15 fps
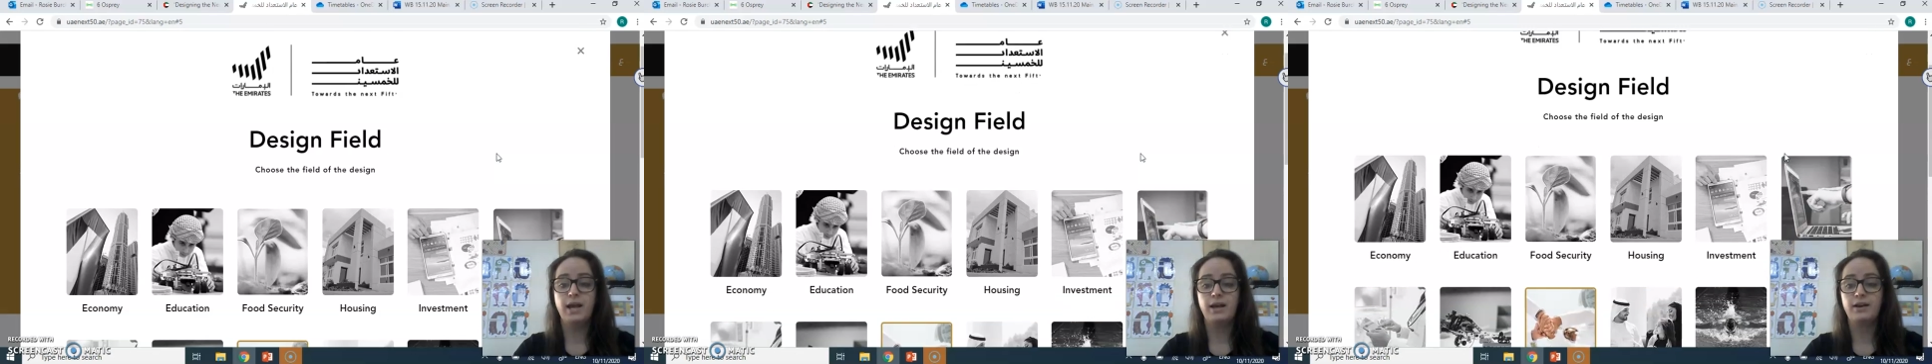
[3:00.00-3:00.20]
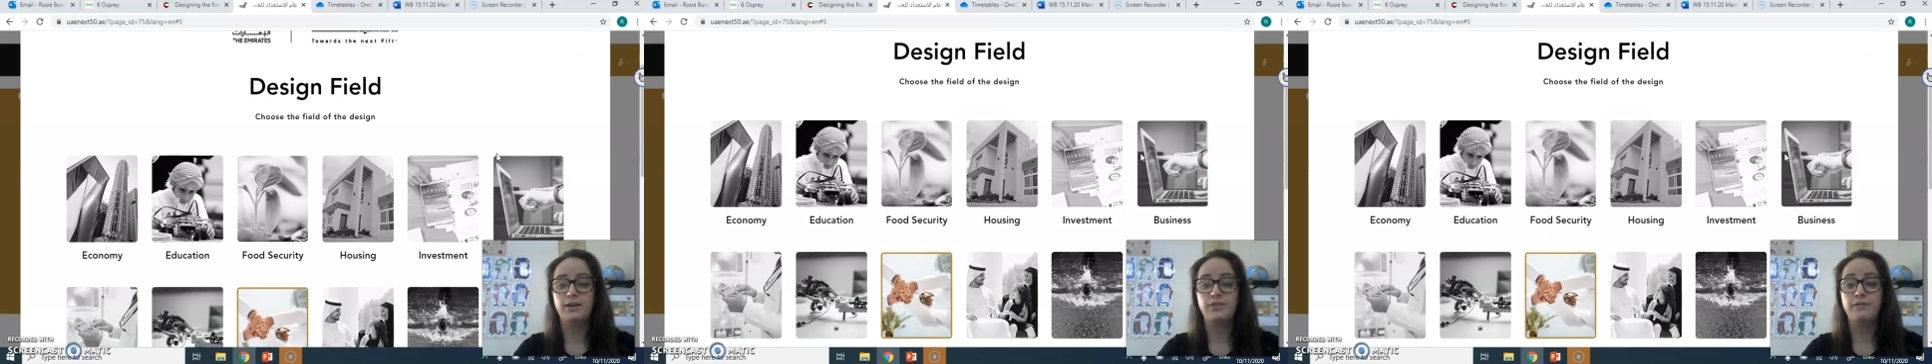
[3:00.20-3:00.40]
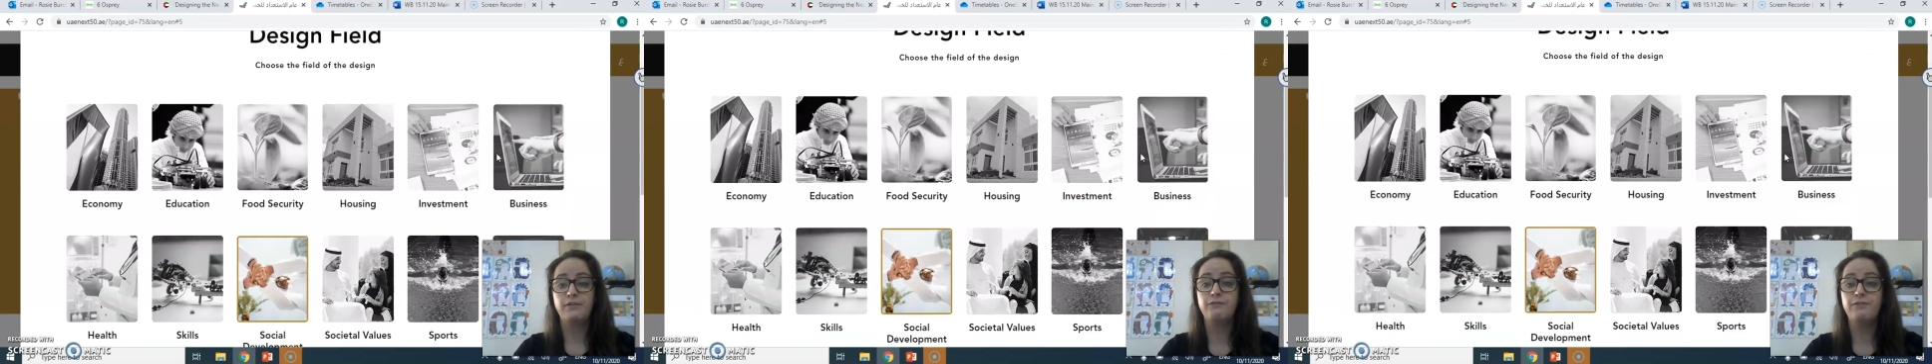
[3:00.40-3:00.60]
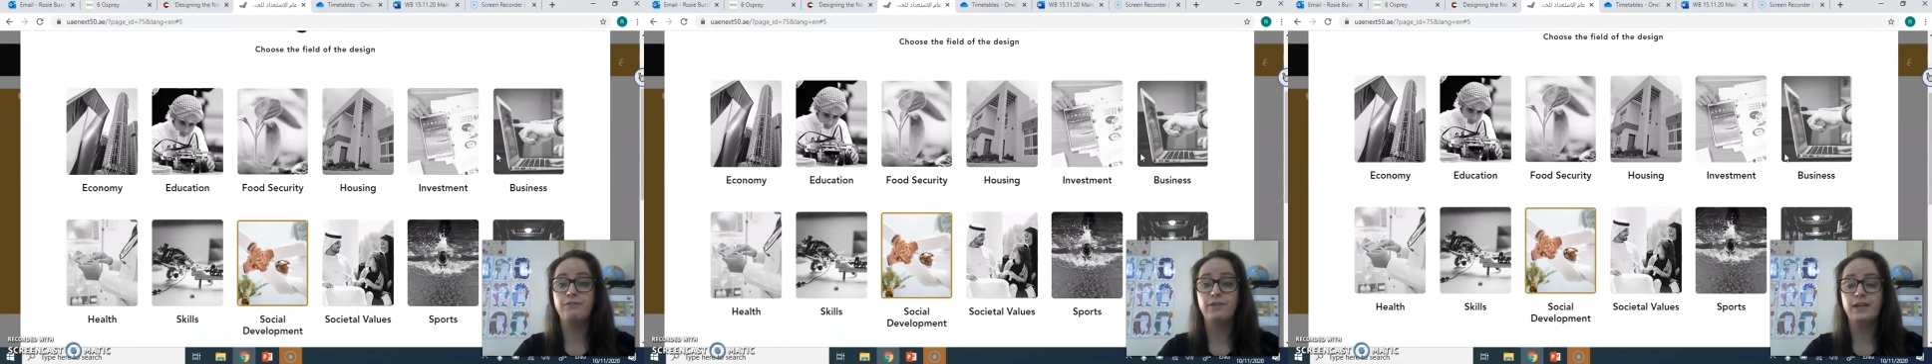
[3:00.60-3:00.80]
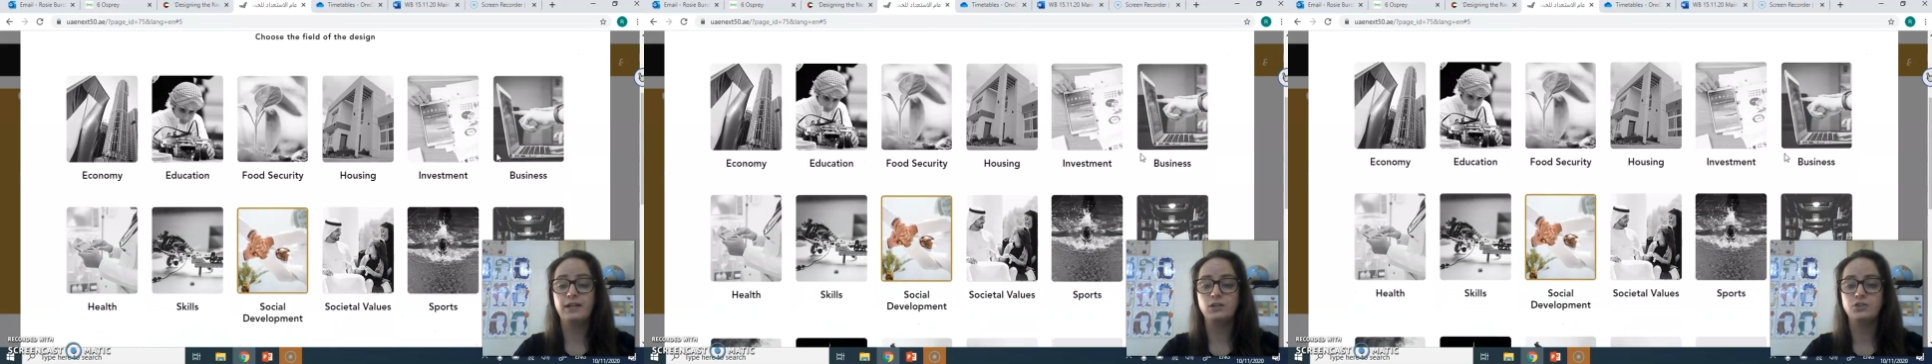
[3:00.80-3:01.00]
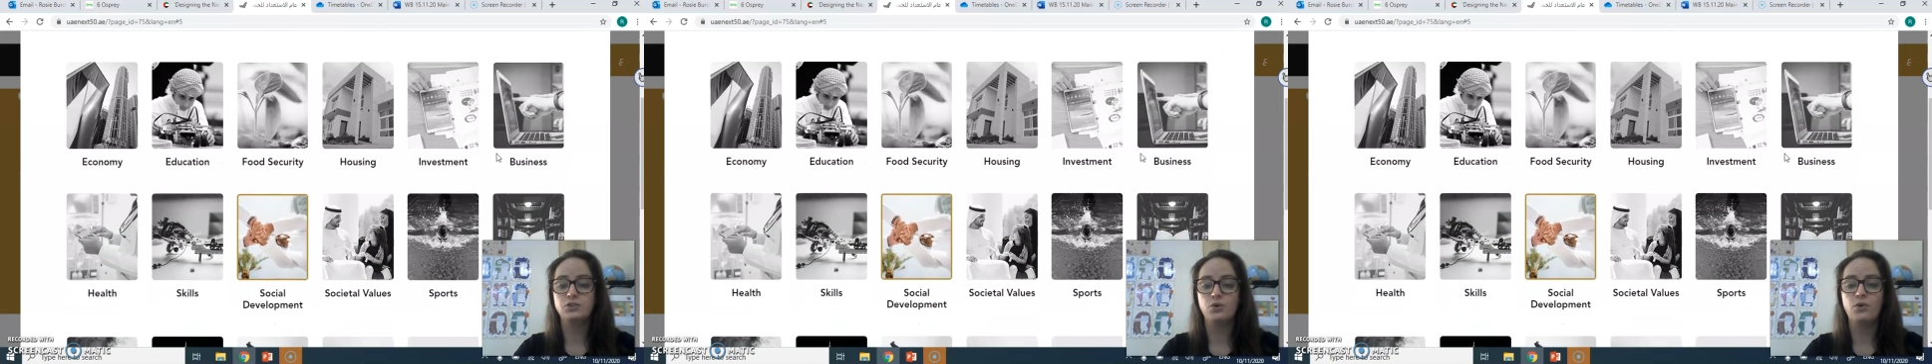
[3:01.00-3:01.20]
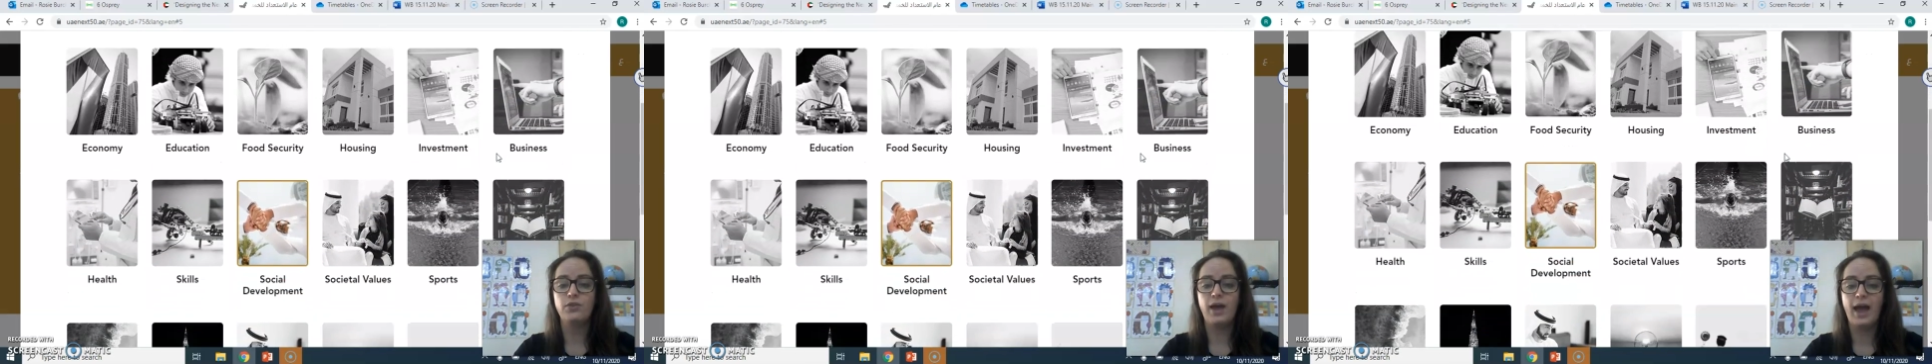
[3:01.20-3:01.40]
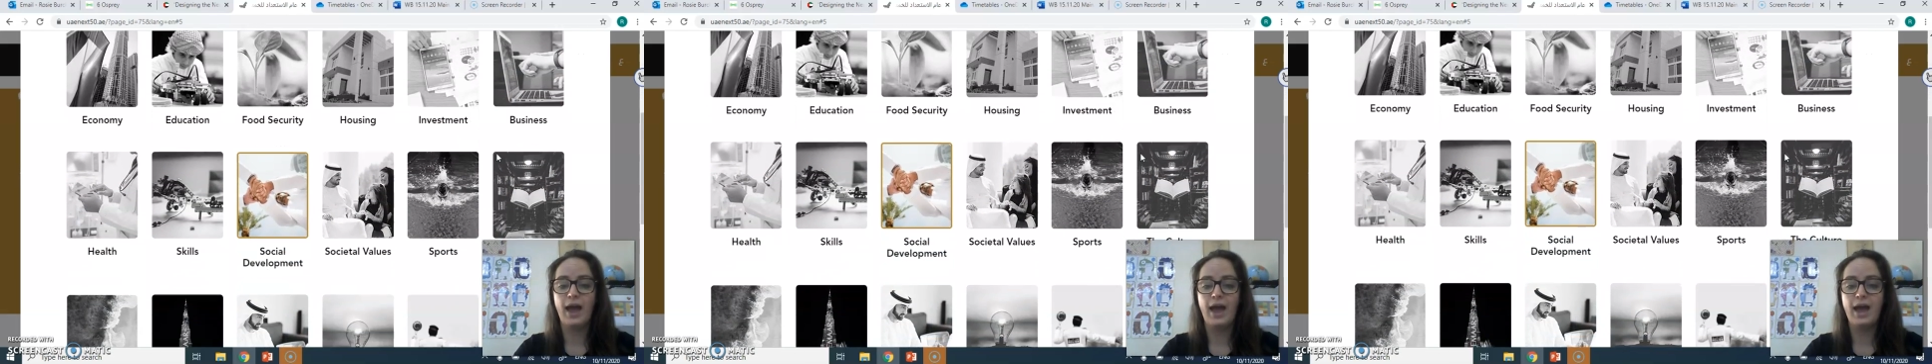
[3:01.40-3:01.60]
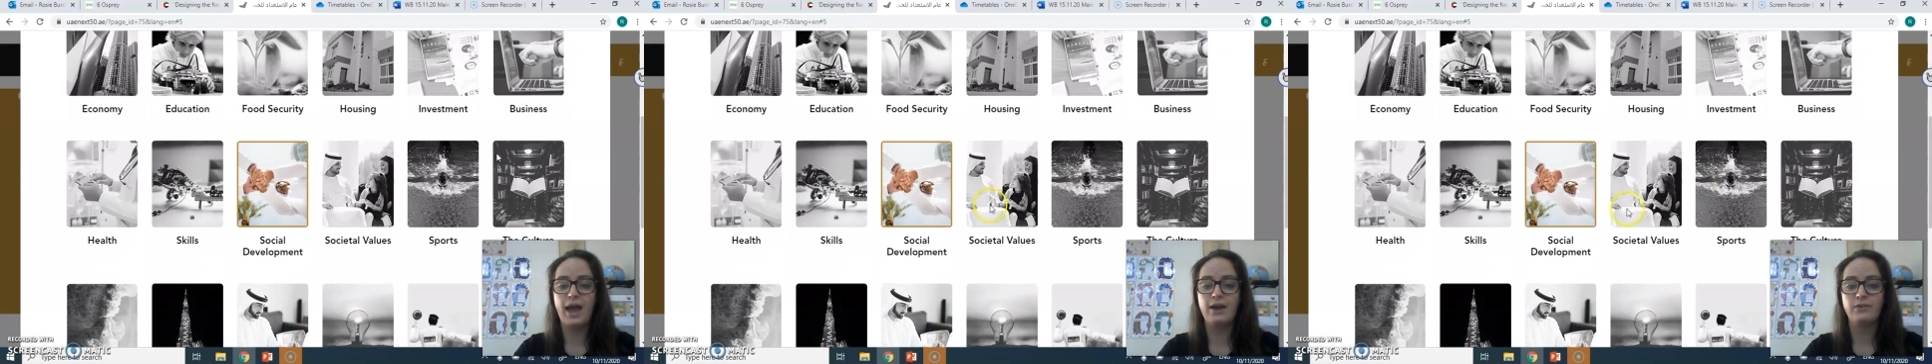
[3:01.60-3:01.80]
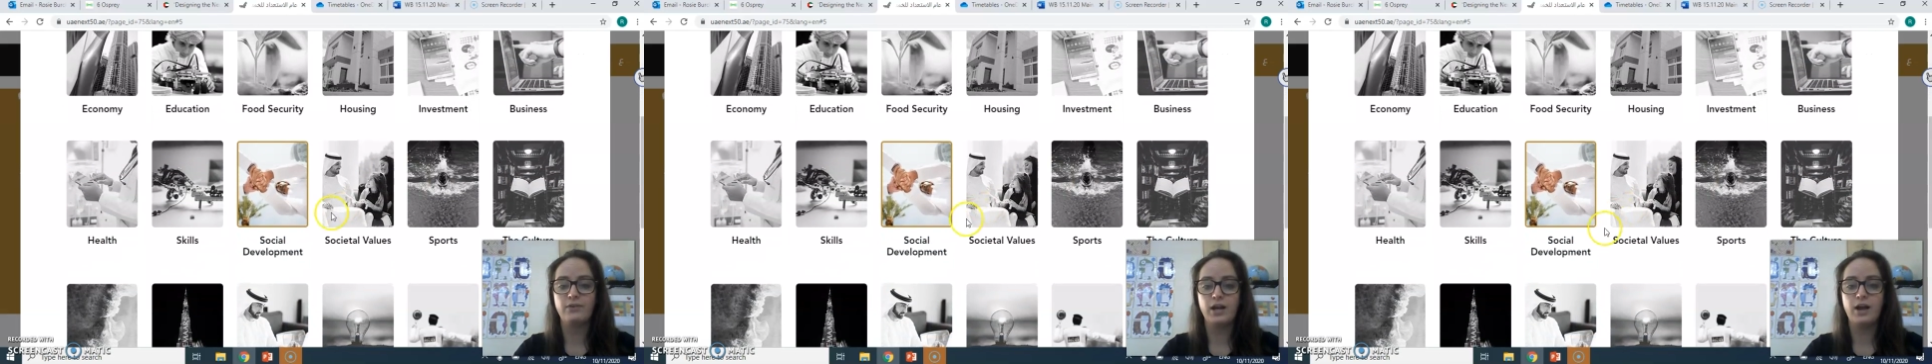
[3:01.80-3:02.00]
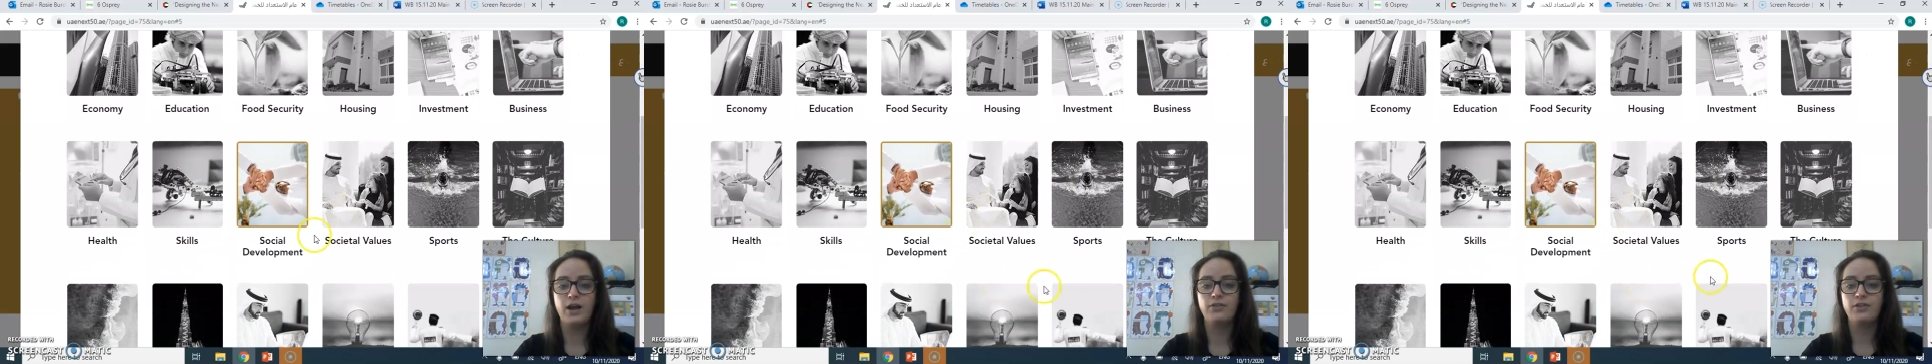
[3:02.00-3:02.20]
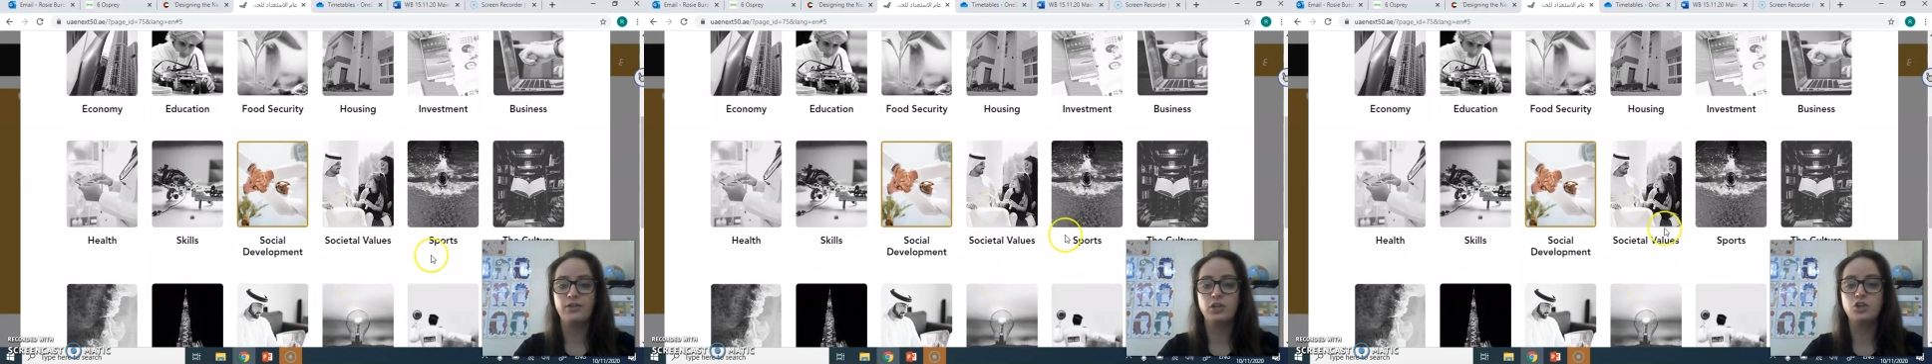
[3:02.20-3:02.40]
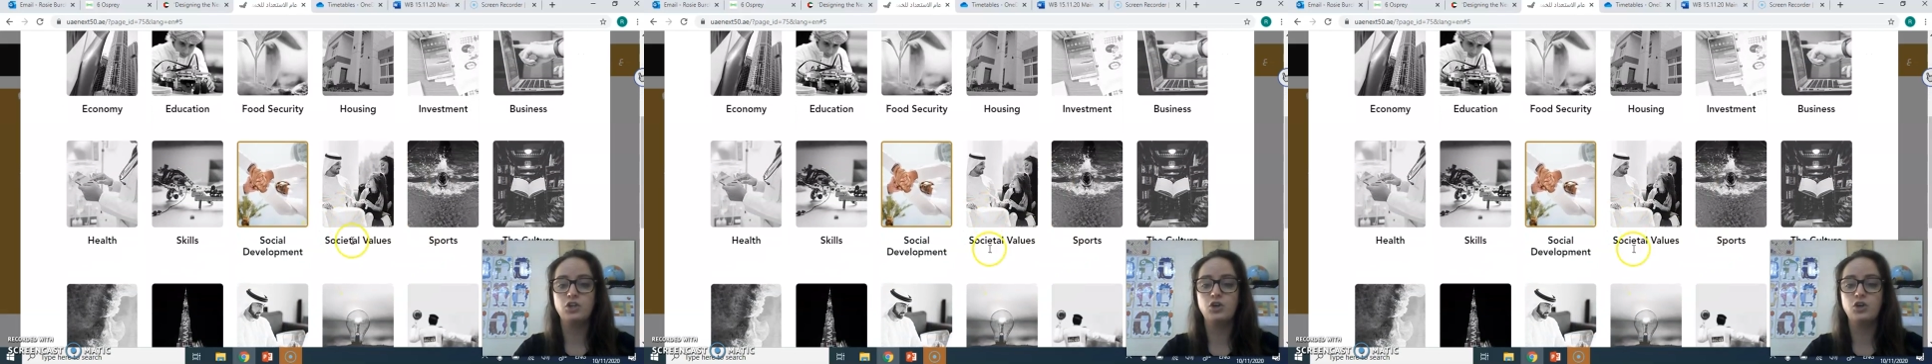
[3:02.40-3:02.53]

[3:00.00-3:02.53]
pick the field or the area that